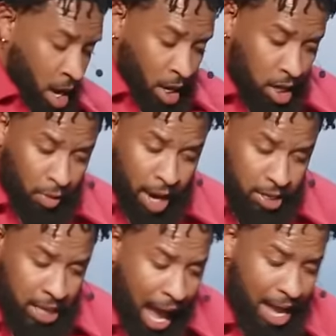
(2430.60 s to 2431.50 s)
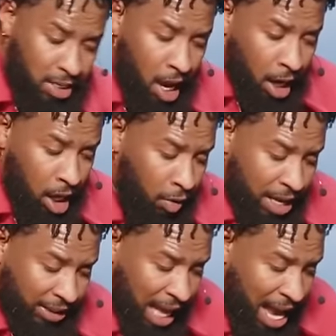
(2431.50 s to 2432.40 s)
Look at what he says. Look at what he
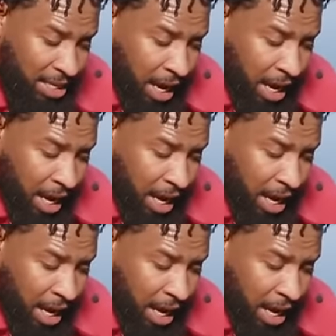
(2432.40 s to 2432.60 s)
says.